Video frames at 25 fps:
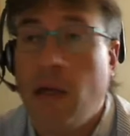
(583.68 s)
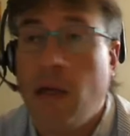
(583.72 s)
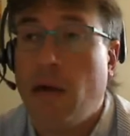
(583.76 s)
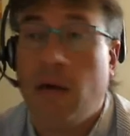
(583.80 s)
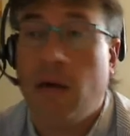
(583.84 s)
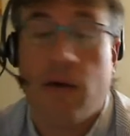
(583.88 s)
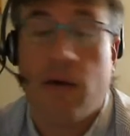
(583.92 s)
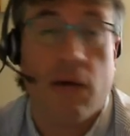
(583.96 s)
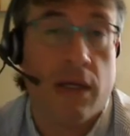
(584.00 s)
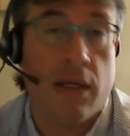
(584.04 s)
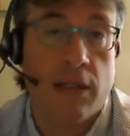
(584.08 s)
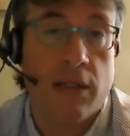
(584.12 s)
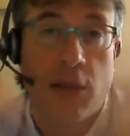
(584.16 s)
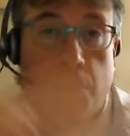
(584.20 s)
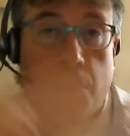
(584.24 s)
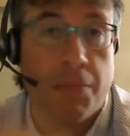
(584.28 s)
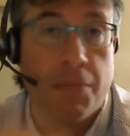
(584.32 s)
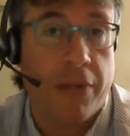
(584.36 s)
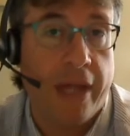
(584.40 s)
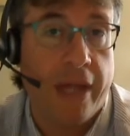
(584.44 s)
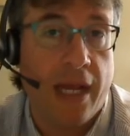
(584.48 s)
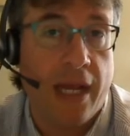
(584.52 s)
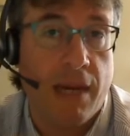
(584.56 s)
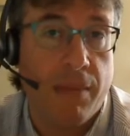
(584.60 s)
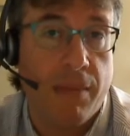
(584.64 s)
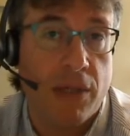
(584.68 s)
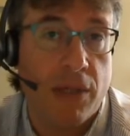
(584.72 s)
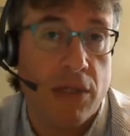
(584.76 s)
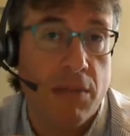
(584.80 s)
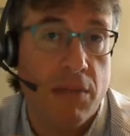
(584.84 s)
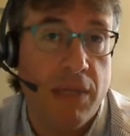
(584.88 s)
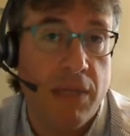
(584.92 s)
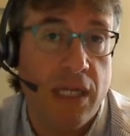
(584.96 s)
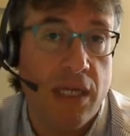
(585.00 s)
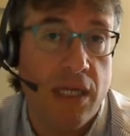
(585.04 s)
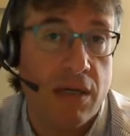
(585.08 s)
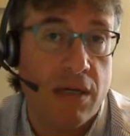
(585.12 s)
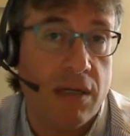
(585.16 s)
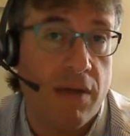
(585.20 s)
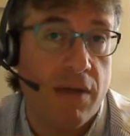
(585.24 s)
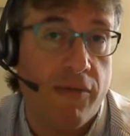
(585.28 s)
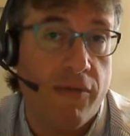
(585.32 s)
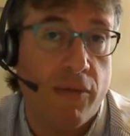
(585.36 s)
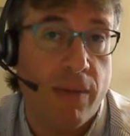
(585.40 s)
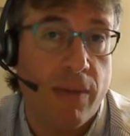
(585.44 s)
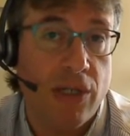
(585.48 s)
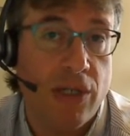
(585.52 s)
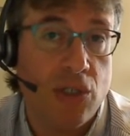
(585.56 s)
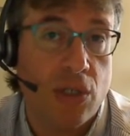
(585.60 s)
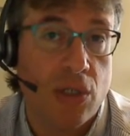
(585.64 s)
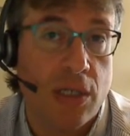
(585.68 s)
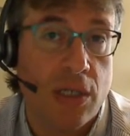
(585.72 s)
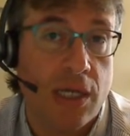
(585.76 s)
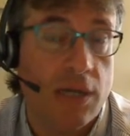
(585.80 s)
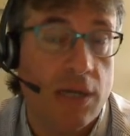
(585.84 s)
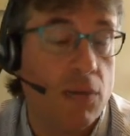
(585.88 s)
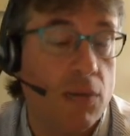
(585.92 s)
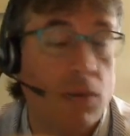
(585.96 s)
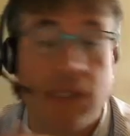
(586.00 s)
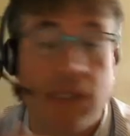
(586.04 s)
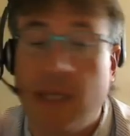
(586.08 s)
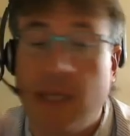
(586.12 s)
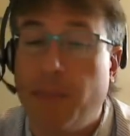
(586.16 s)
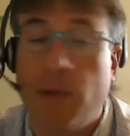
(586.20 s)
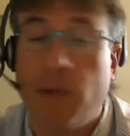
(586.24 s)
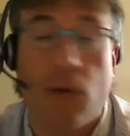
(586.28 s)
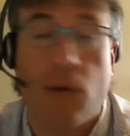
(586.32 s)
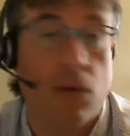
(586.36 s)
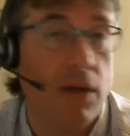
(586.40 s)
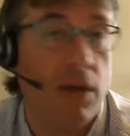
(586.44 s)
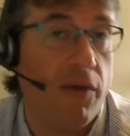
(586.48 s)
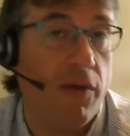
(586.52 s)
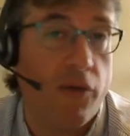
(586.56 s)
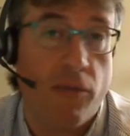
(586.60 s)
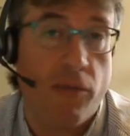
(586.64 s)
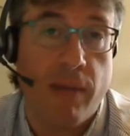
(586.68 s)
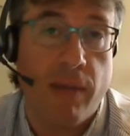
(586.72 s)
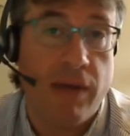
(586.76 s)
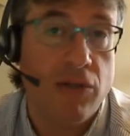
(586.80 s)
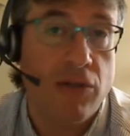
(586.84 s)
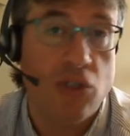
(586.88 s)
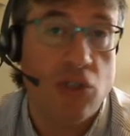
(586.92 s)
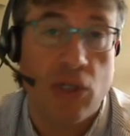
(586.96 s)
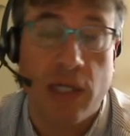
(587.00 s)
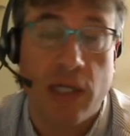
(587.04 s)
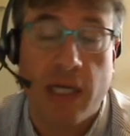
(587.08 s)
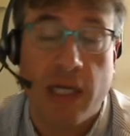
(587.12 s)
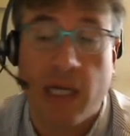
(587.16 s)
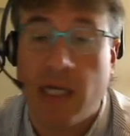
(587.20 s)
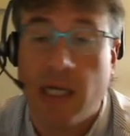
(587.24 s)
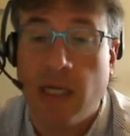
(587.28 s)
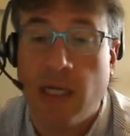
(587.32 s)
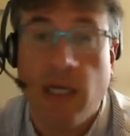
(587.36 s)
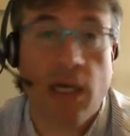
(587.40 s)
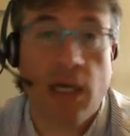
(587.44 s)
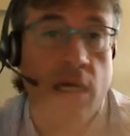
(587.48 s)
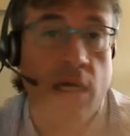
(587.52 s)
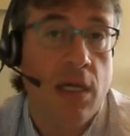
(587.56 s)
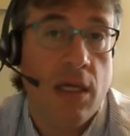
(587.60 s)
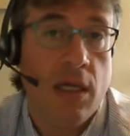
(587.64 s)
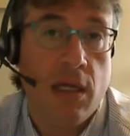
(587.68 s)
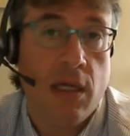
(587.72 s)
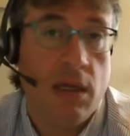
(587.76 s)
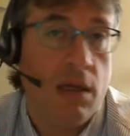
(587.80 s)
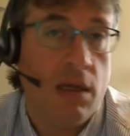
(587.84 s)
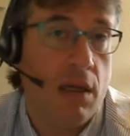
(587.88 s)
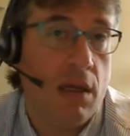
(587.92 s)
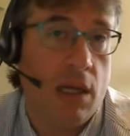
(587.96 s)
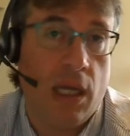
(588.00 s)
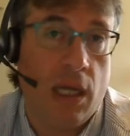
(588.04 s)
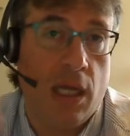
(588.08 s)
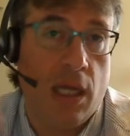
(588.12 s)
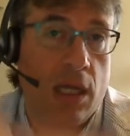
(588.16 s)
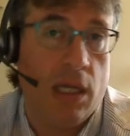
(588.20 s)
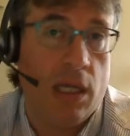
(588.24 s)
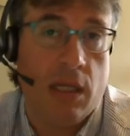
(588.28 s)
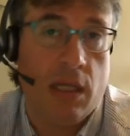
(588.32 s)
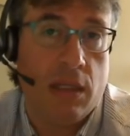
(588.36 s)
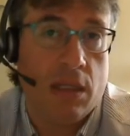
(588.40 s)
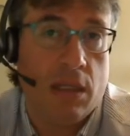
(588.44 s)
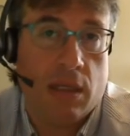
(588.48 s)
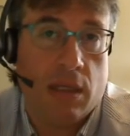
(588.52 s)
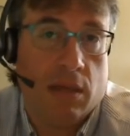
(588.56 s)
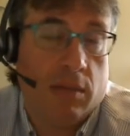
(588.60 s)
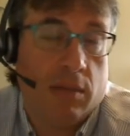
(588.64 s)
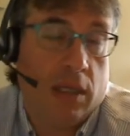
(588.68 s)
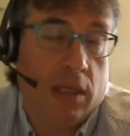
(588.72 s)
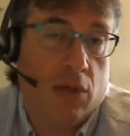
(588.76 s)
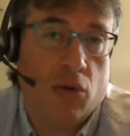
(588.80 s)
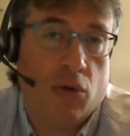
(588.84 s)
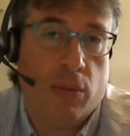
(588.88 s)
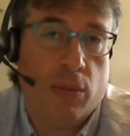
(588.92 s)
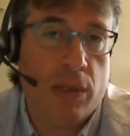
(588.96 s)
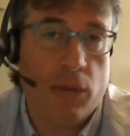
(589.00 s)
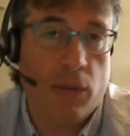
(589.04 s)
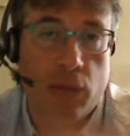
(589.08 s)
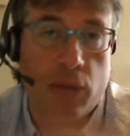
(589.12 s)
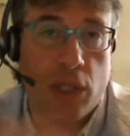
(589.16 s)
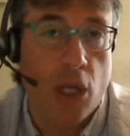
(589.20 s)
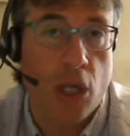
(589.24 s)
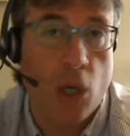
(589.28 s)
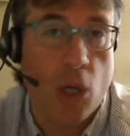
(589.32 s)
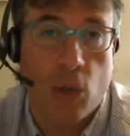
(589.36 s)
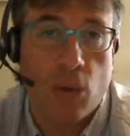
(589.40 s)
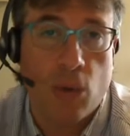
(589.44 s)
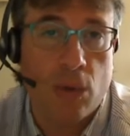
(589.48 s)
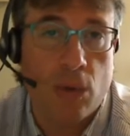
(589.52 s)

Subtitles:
and complain about the media never mentioning it, or TEPCO never mentioning it. Nobody would know.